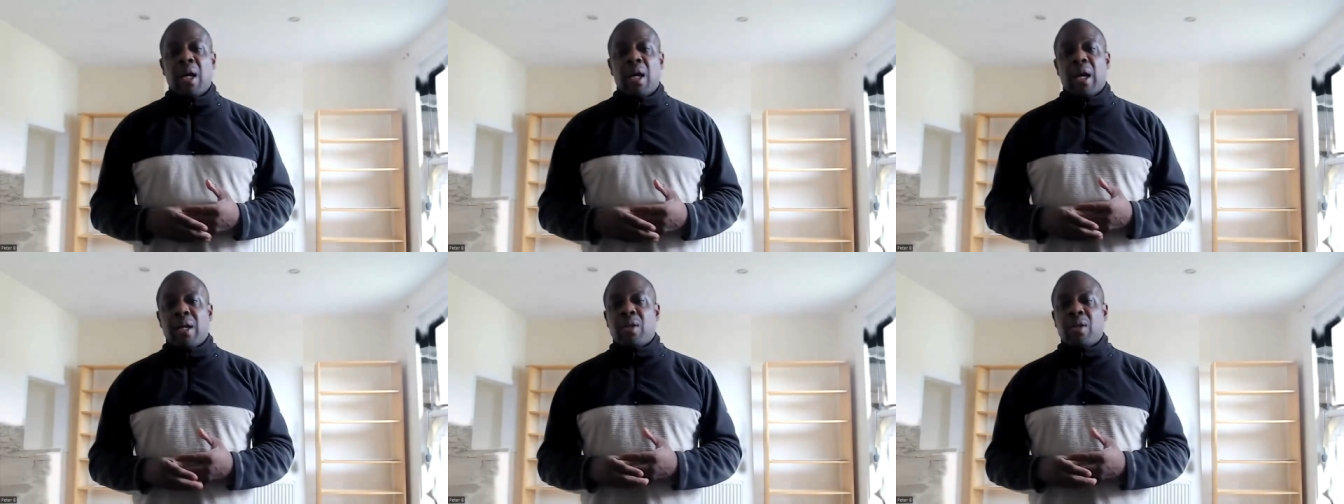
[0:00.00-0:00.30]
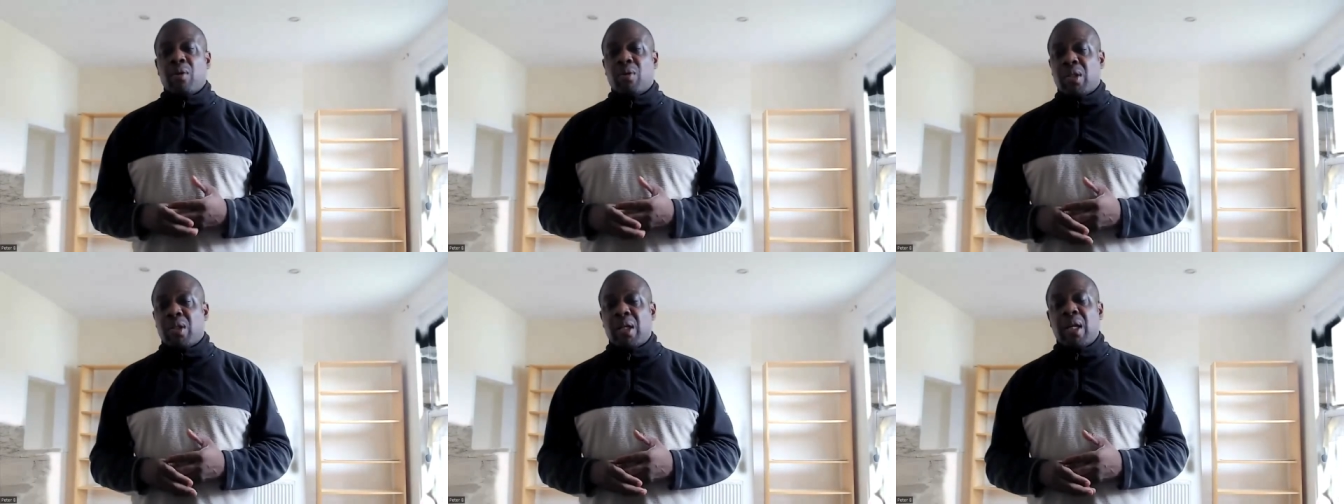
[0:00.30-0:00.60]

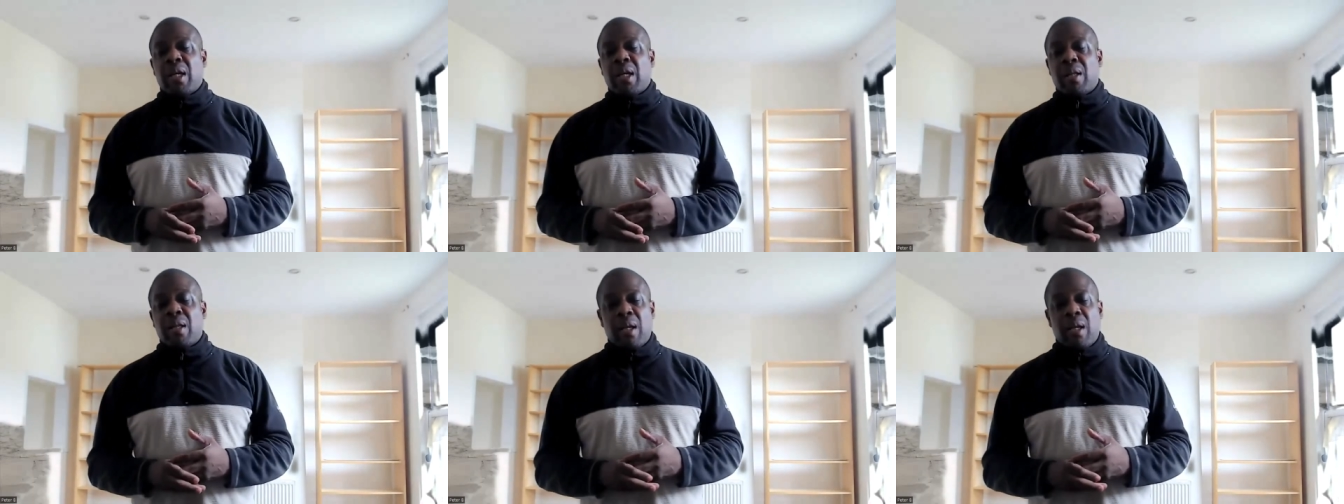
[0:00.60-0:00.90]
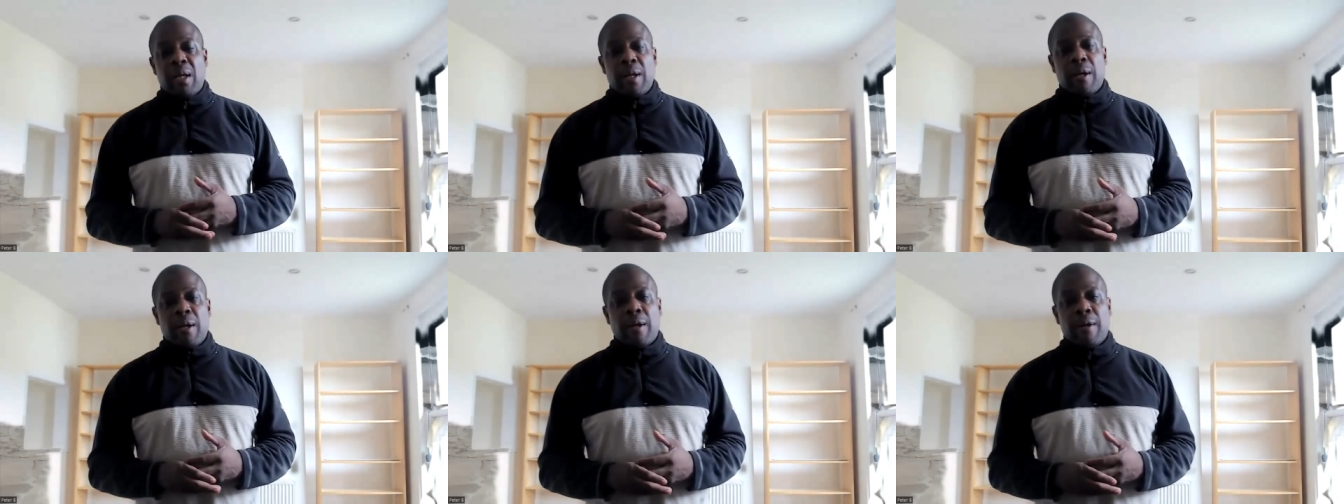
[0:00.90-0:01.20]
and you'll see
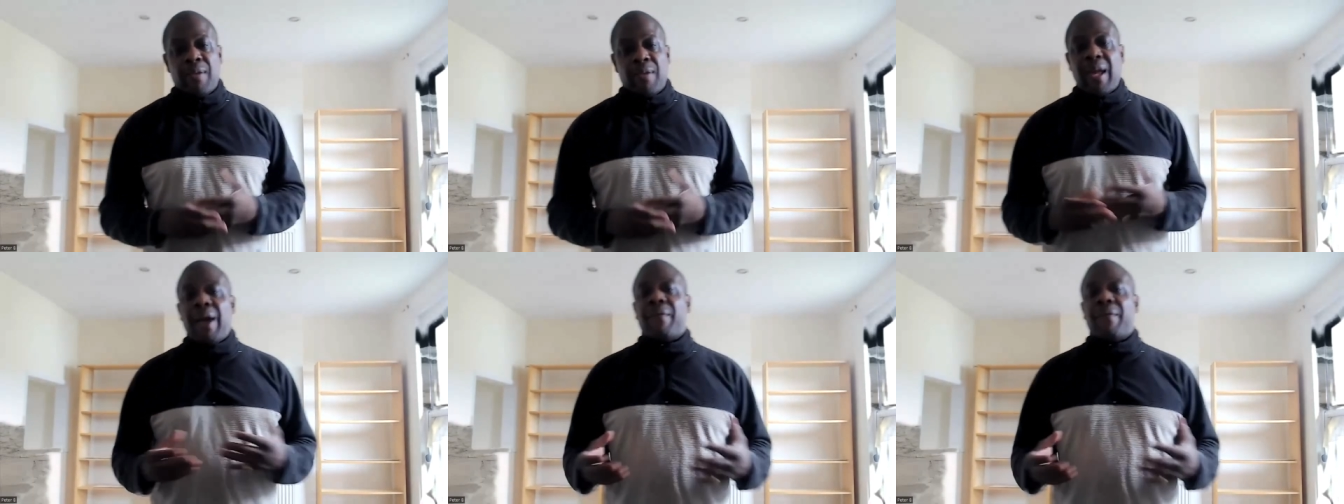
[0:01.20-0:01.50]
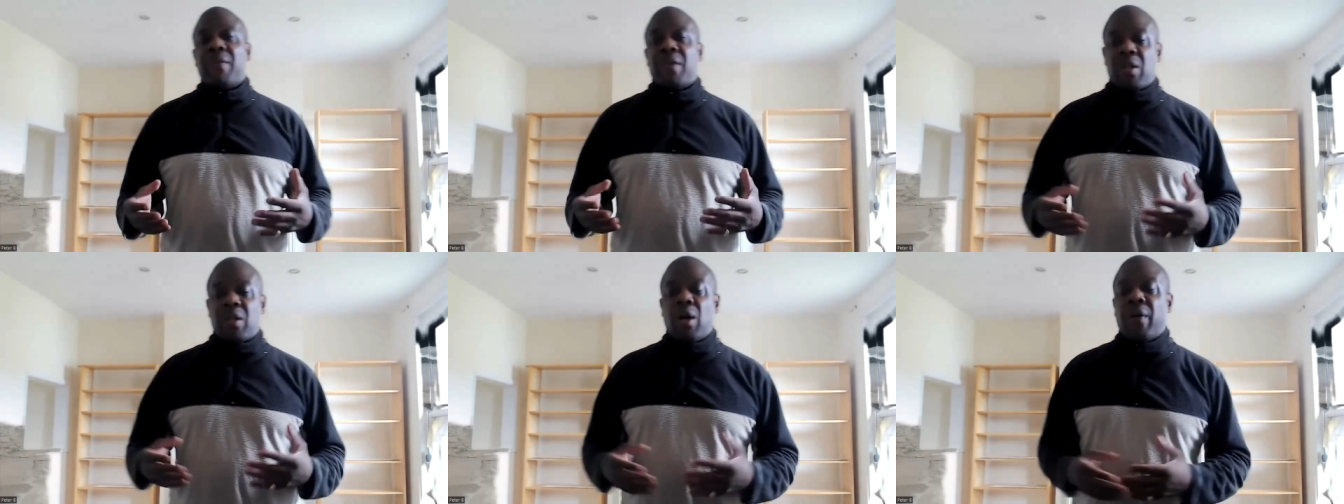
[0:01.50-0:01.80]
the uh, the
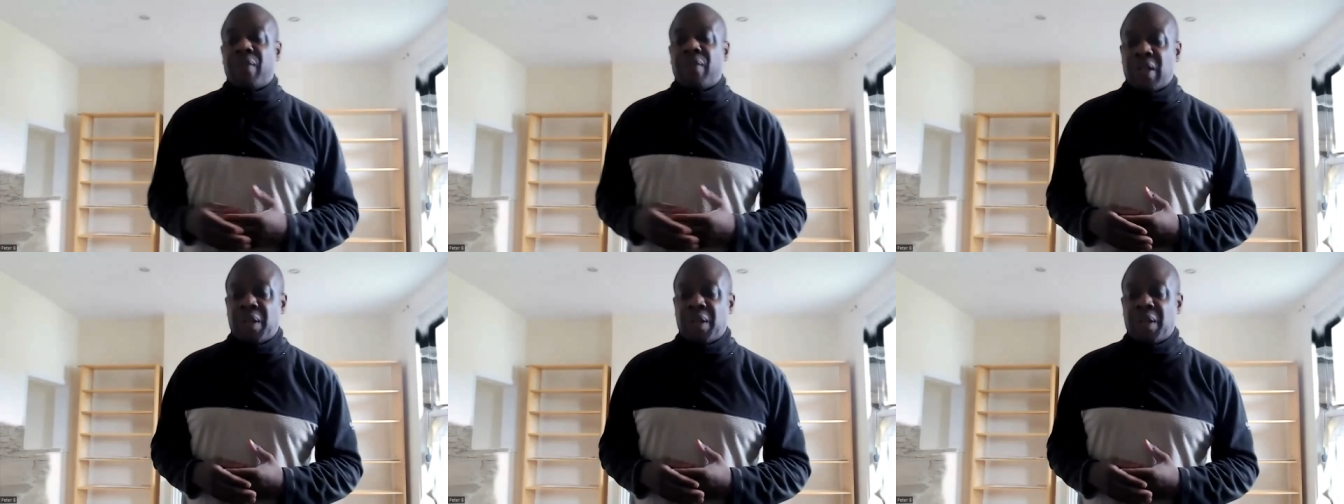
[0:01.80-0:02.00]
average life